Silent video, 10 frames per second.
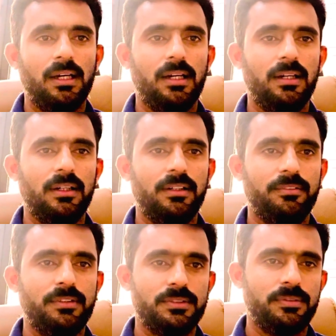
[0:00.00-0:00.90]

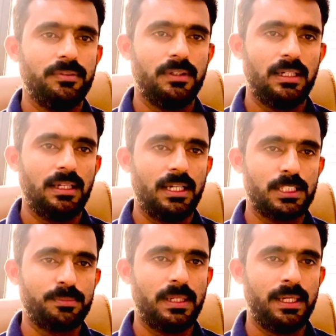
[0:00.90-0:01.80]
which we will
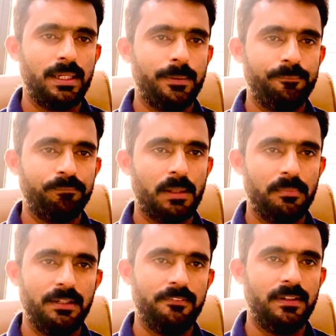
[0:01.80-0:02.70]
explain
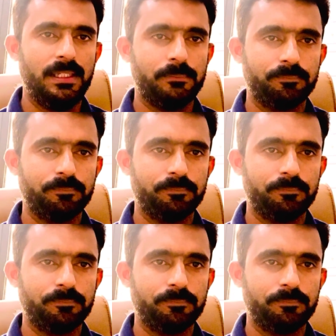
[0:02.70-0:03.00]
briefly.